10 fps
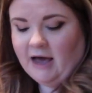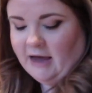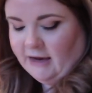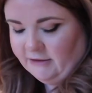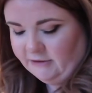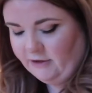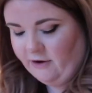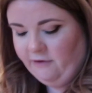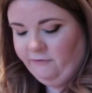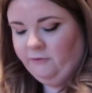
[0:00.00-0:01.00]
and
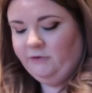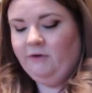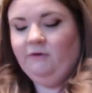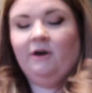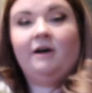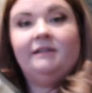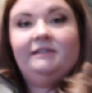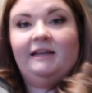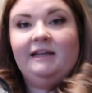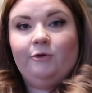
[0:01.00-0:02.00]
I've also
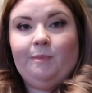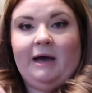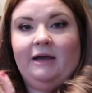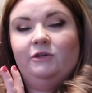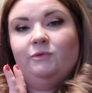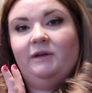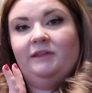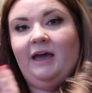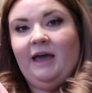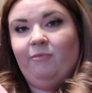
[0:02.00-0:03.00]
got a little pouch
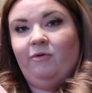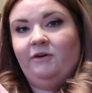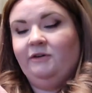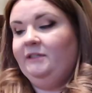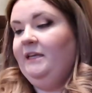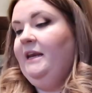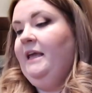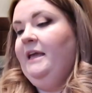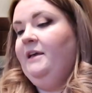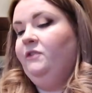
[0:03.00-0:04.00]
with hair products in
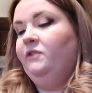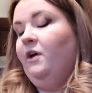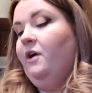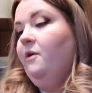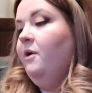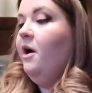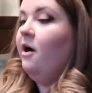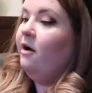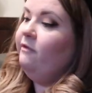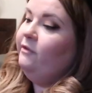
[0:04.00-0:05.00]
here so
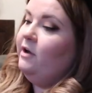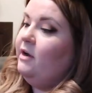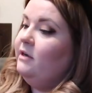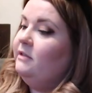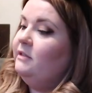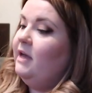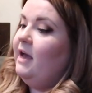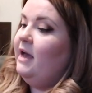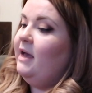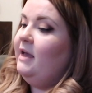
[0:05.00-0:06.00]
I've got
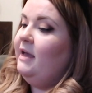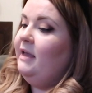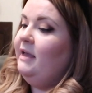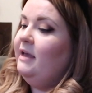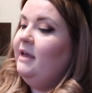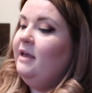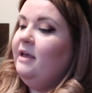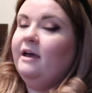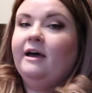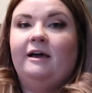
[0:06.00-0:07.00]
a
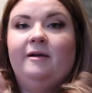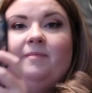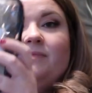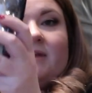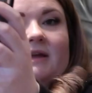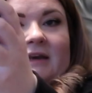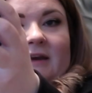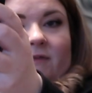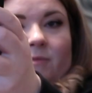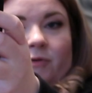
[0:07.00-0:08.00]
um,
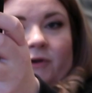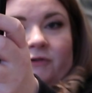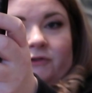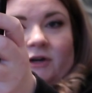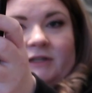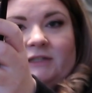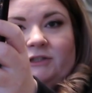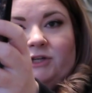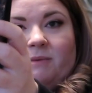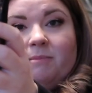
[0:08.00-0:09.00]
Living Proof Dry
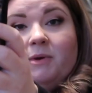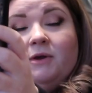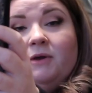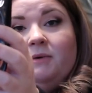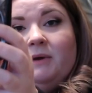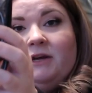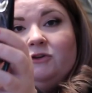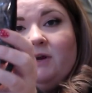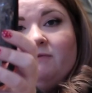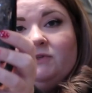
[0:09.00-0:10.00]
Shampoo in a
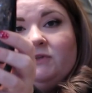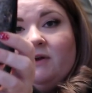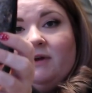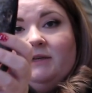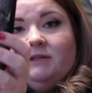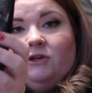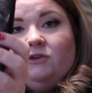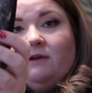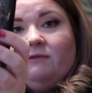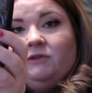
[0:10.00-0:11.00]
travel sized, a
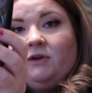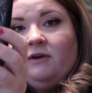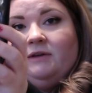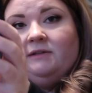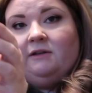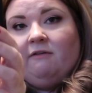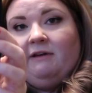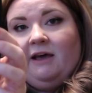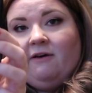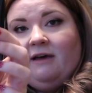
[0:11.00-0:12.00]
travel sized
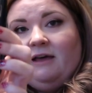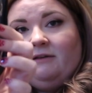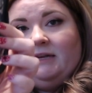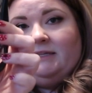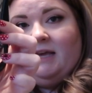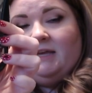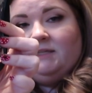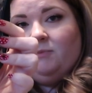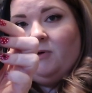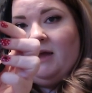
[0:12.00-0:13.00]
L'Oreal Elnet
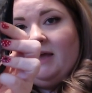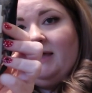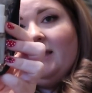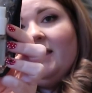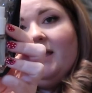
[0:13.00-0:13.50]
Hairspray,